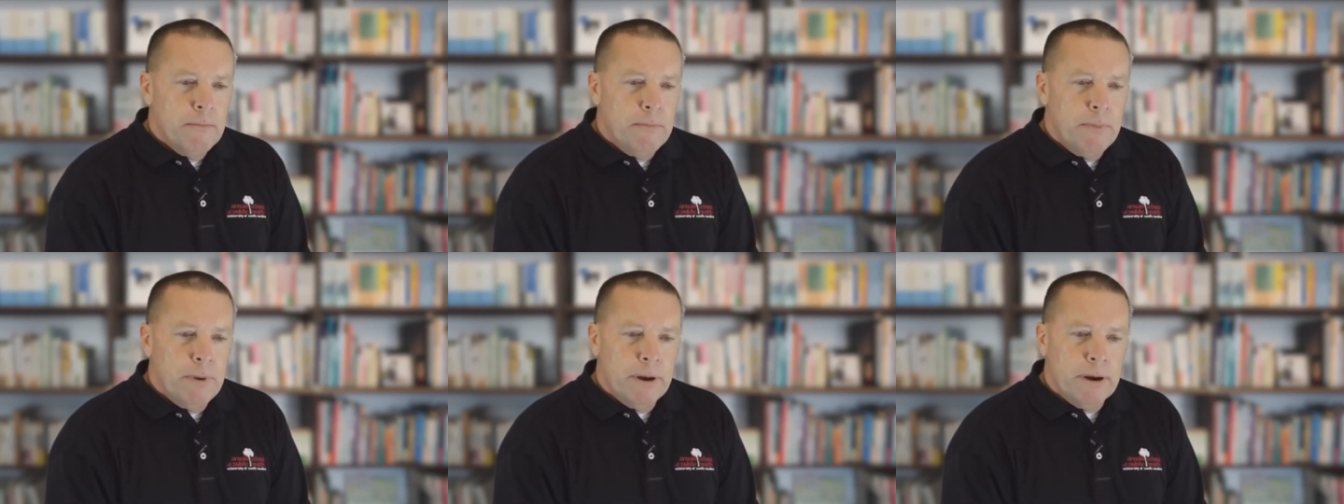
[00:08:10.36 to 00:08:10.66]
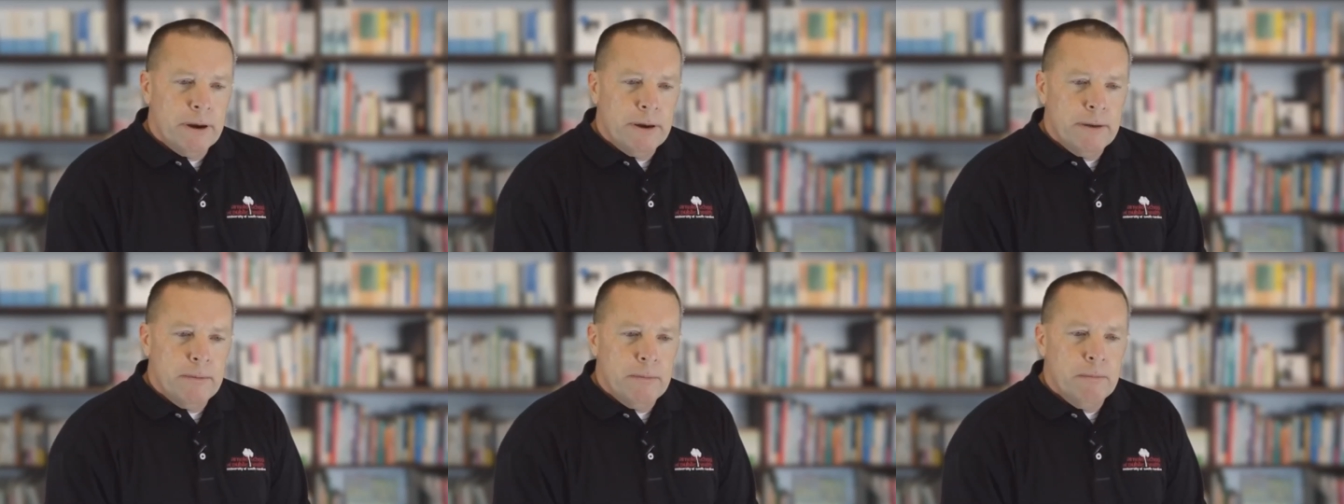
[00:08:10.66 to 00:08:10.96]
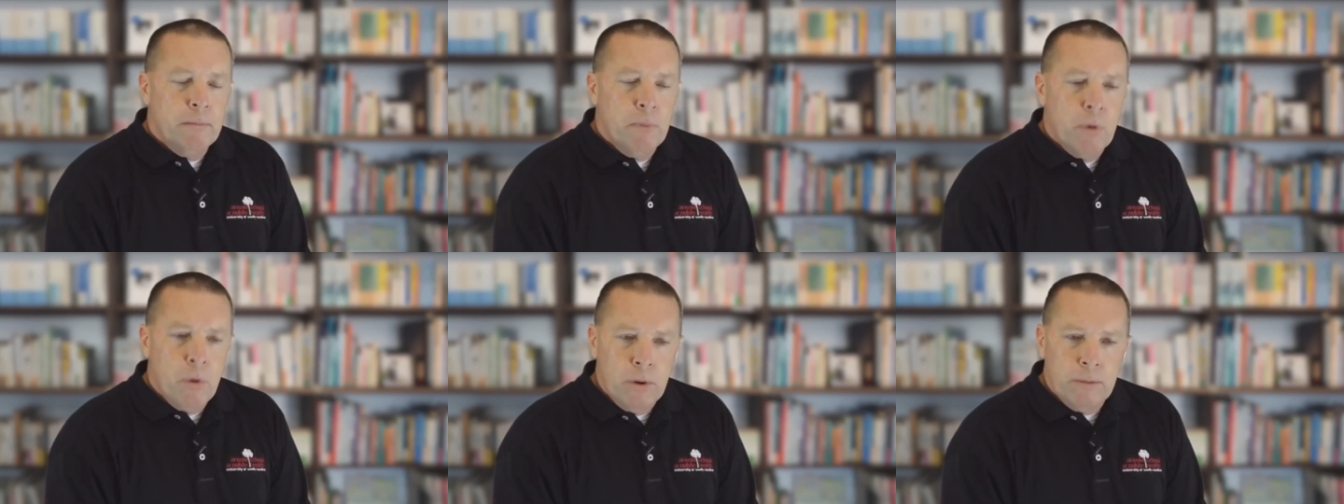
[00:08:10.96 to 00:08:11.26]
but
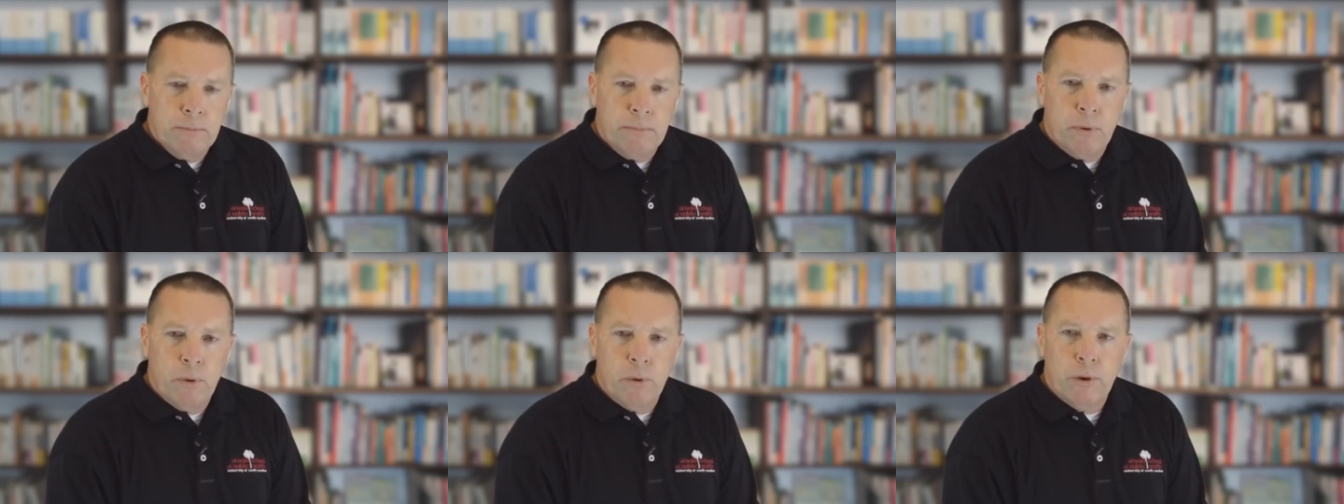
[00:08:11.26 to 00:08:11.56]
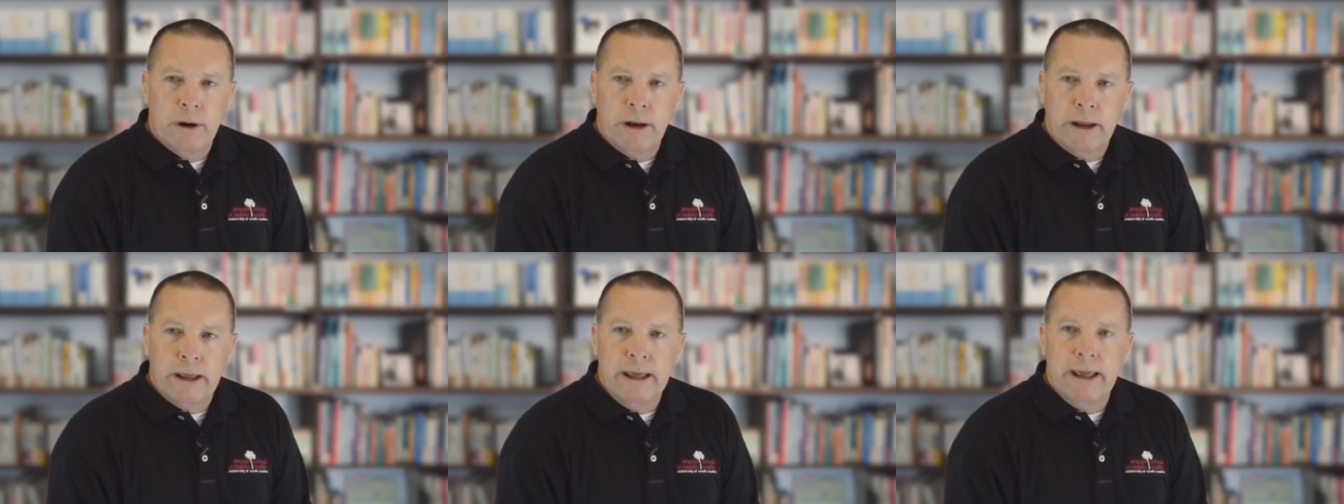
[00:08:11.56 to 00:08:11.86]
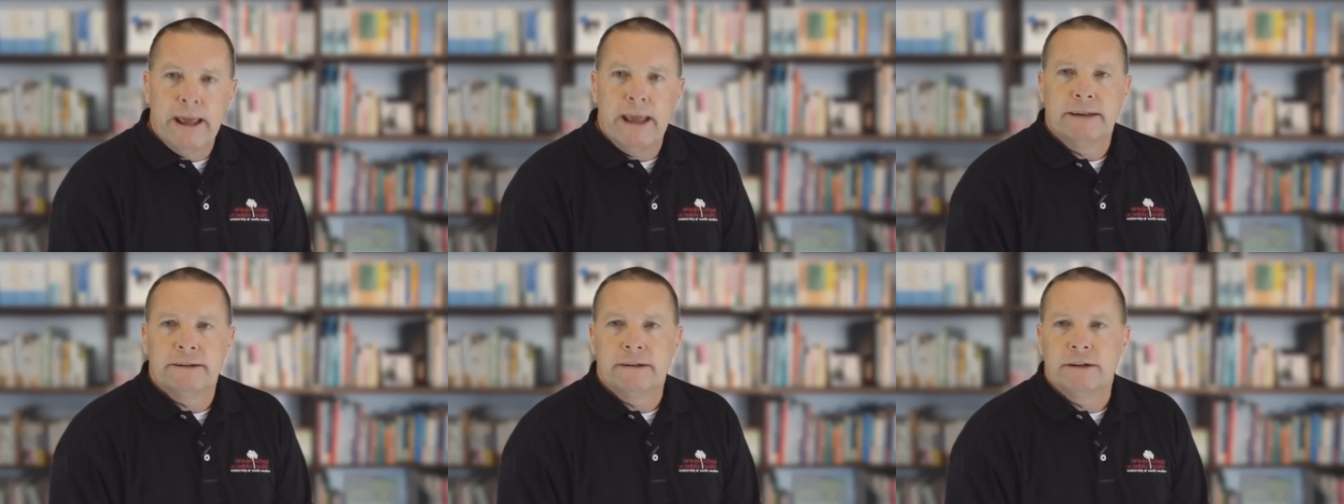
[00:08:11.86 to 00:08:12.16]
more
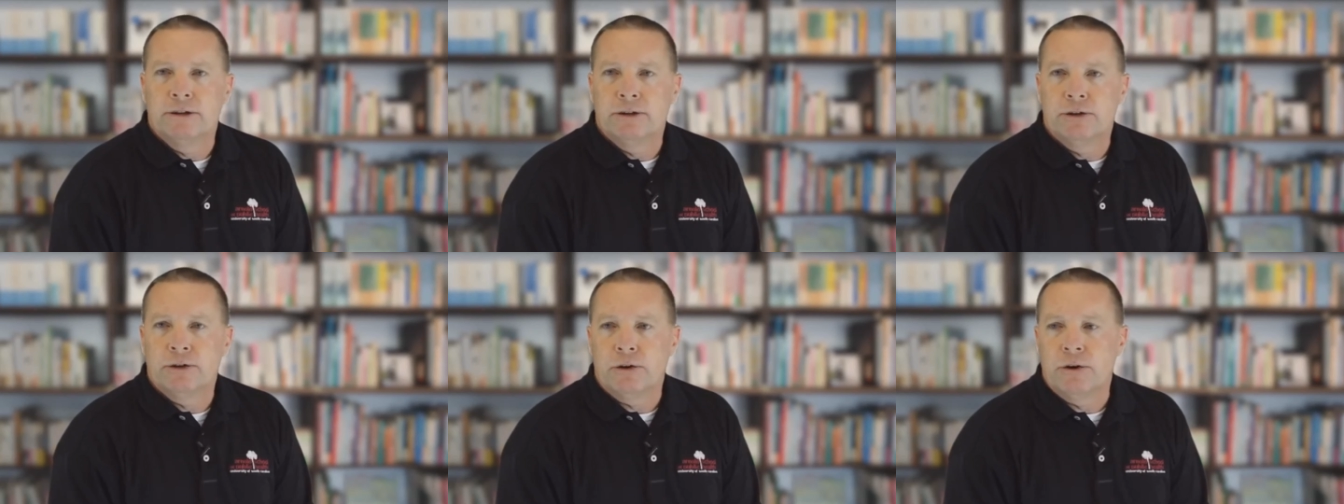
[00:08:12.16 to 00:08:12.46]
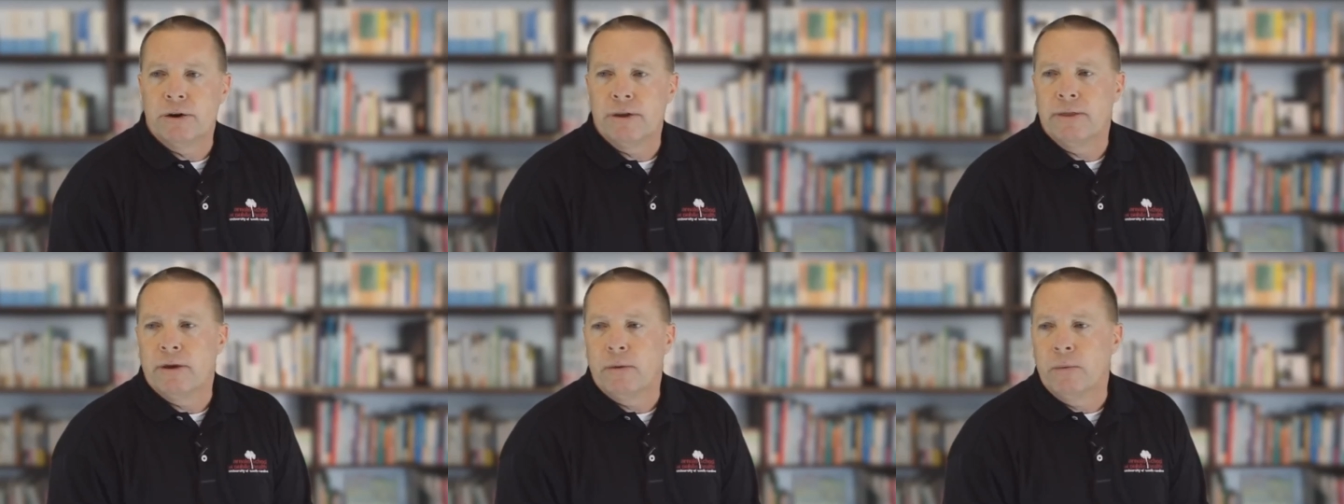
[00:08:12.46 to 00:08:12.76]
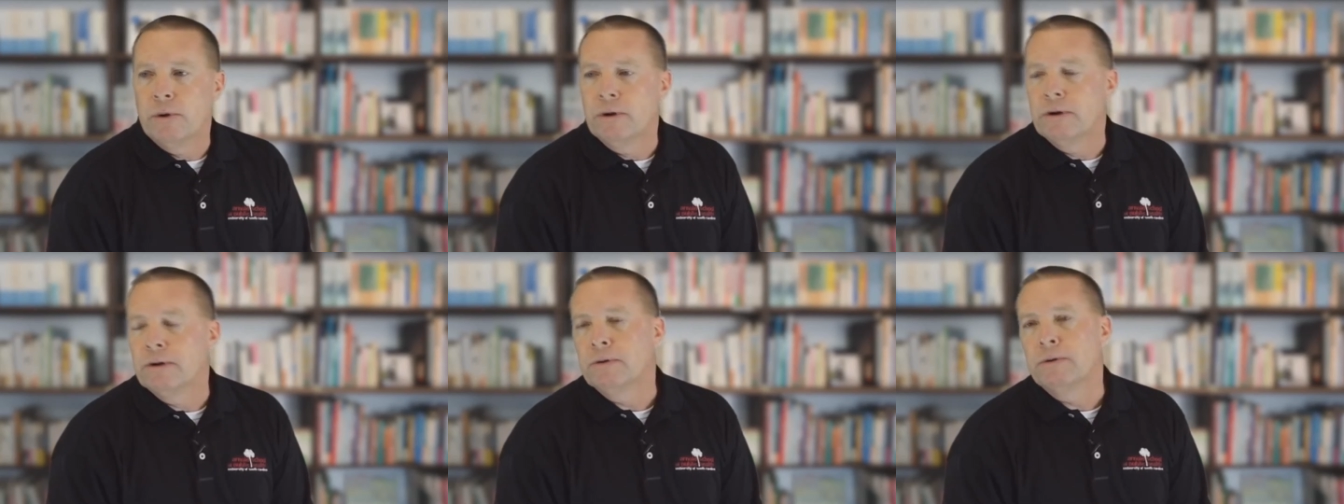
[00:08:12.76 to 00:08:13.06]
importantly is ensuring that
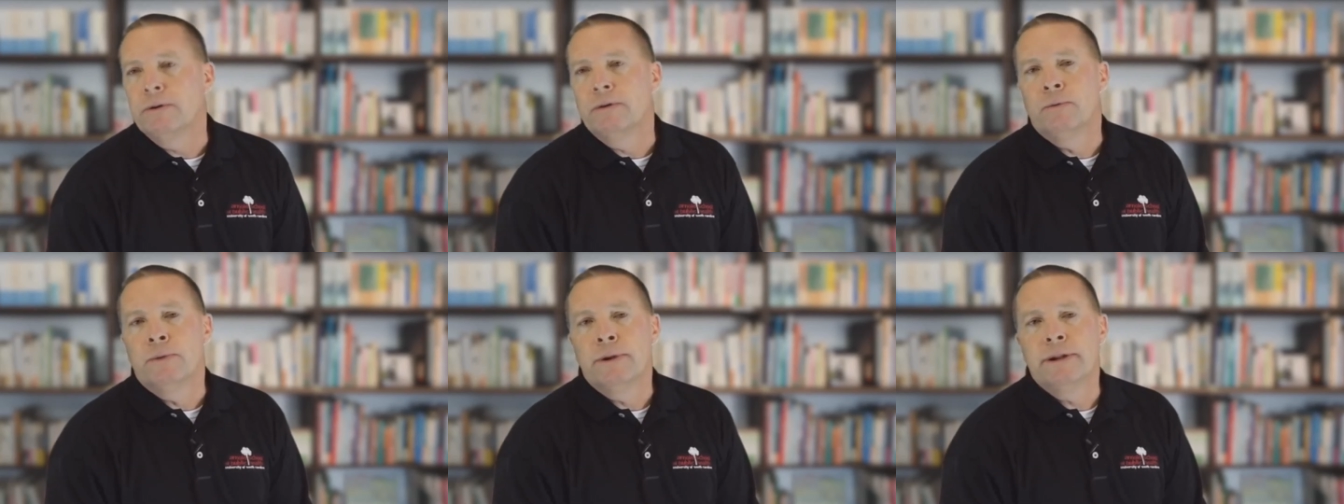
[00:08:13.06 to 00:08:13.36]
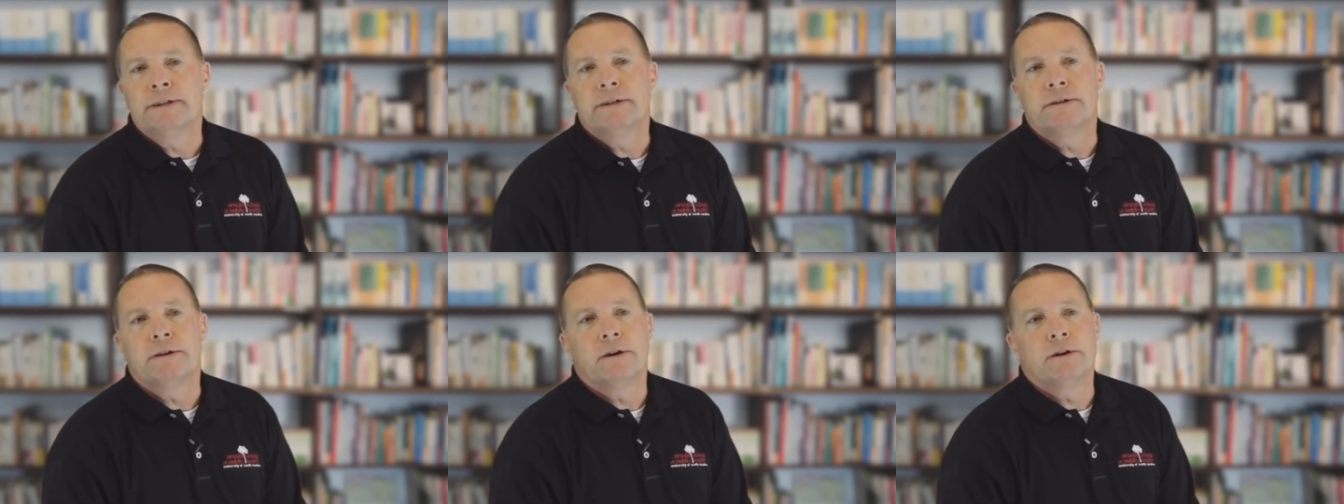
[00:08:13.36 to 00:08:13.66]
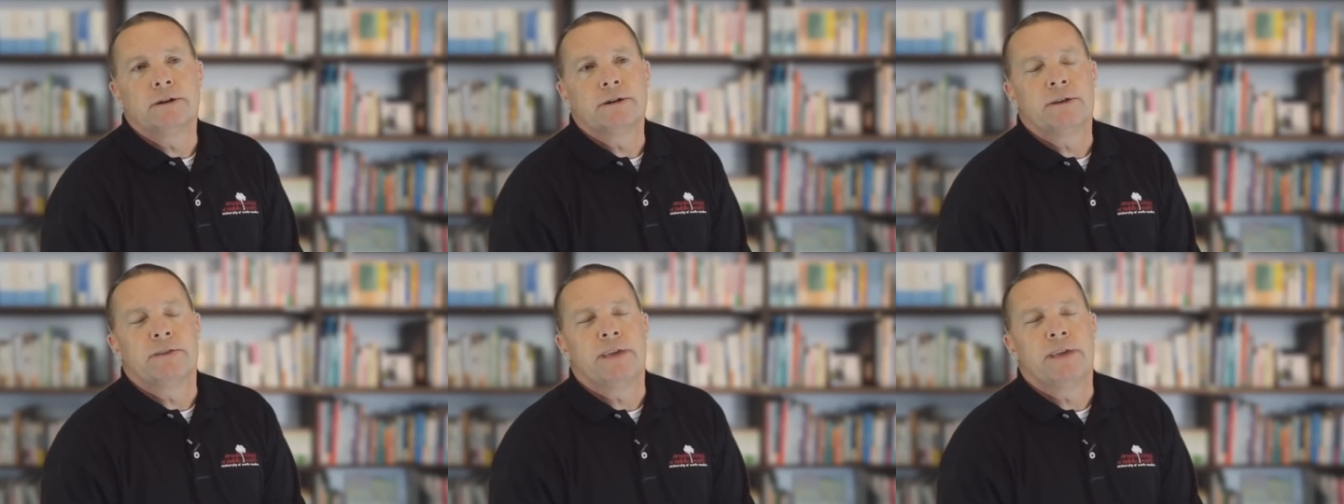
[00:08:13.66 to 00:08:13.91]
we're doing research